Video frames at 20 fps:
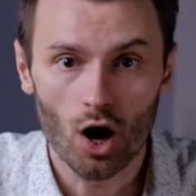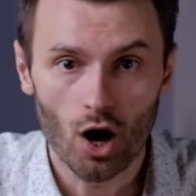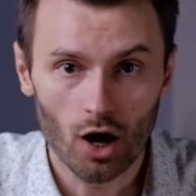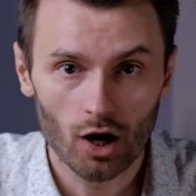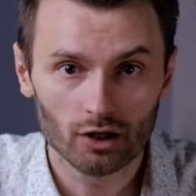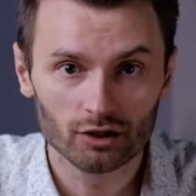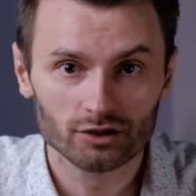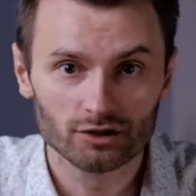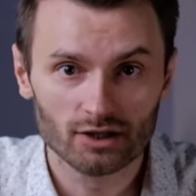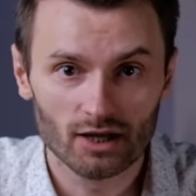
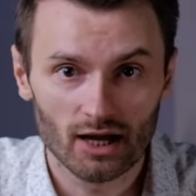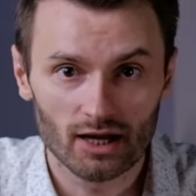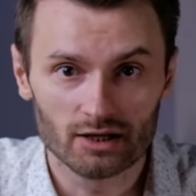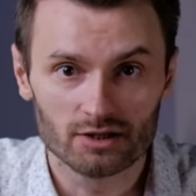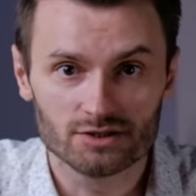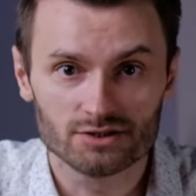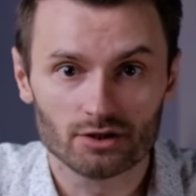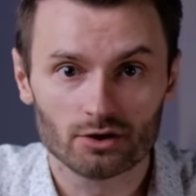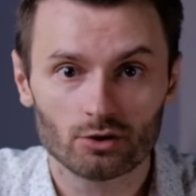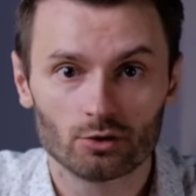Odd
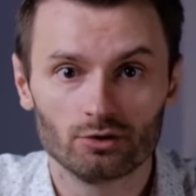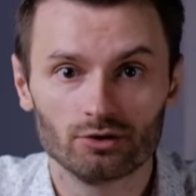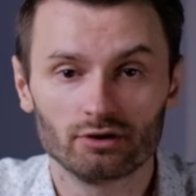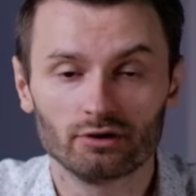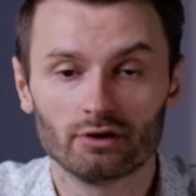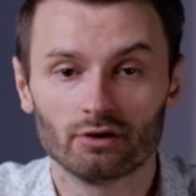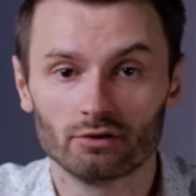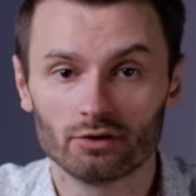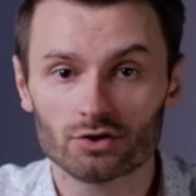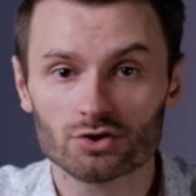tides occurred
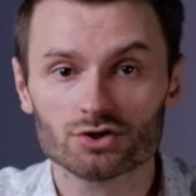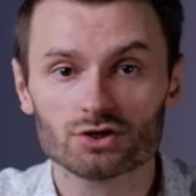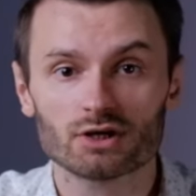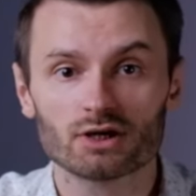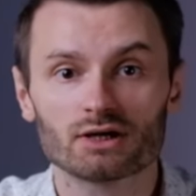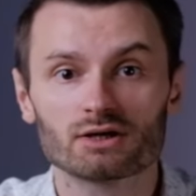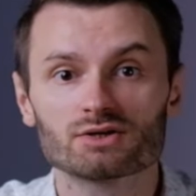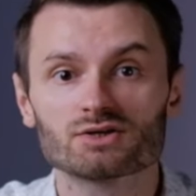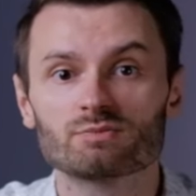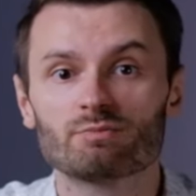in
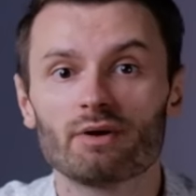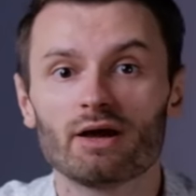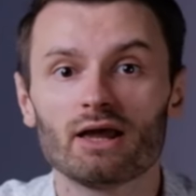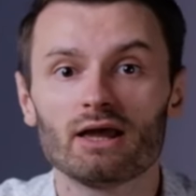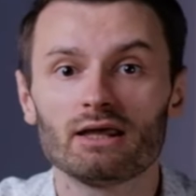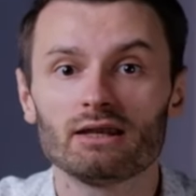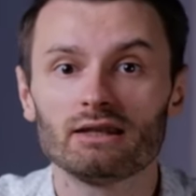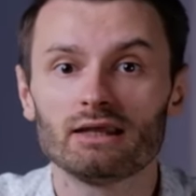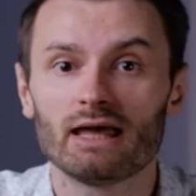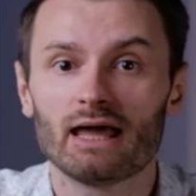Galicia,
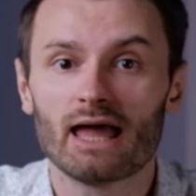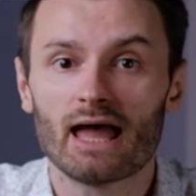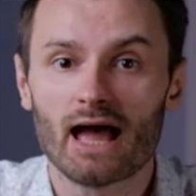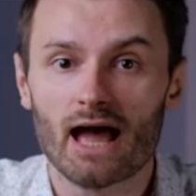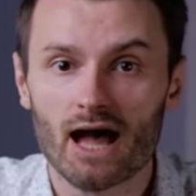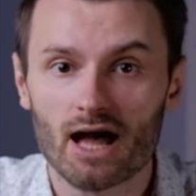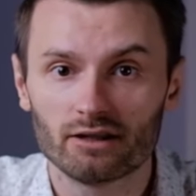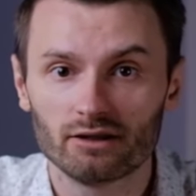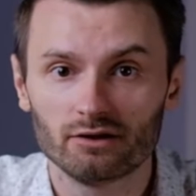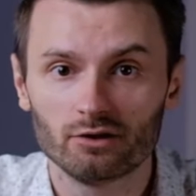Spain,
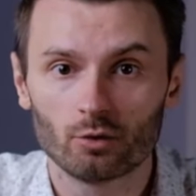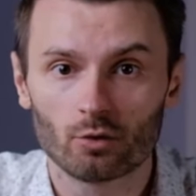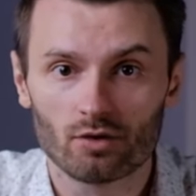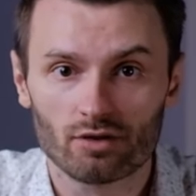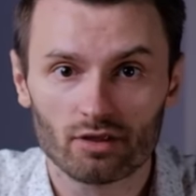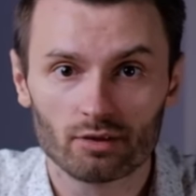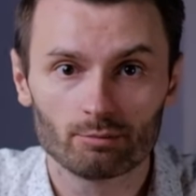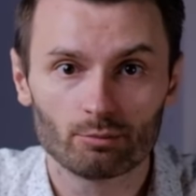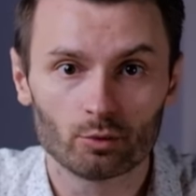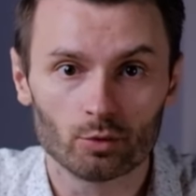and in
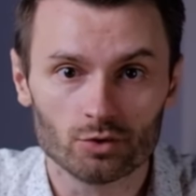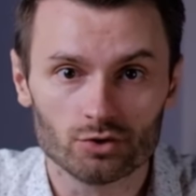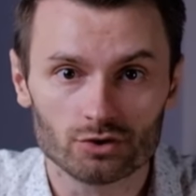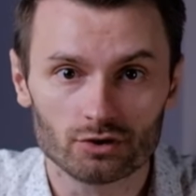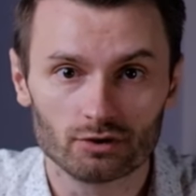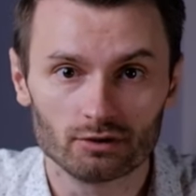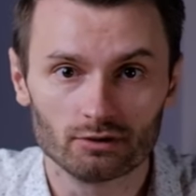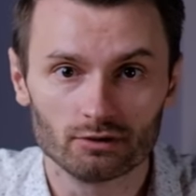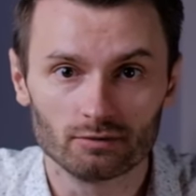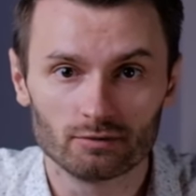northern
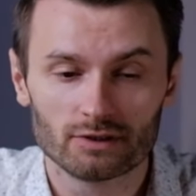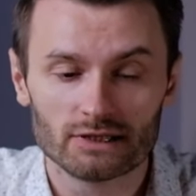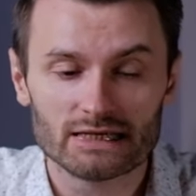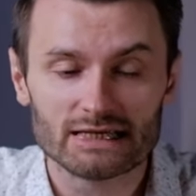Portugal.